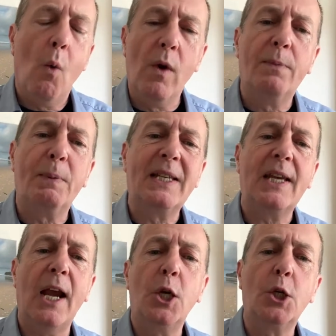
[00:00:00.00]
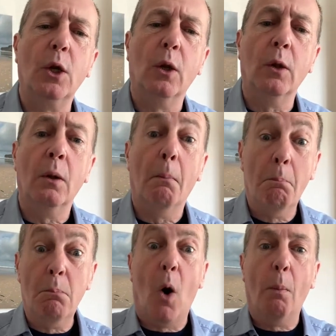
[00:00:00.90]
with potential
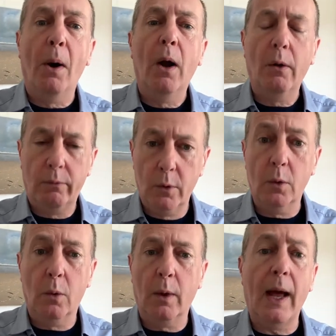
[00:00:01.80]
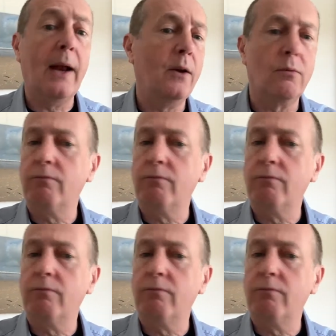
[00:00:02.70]
mob rule and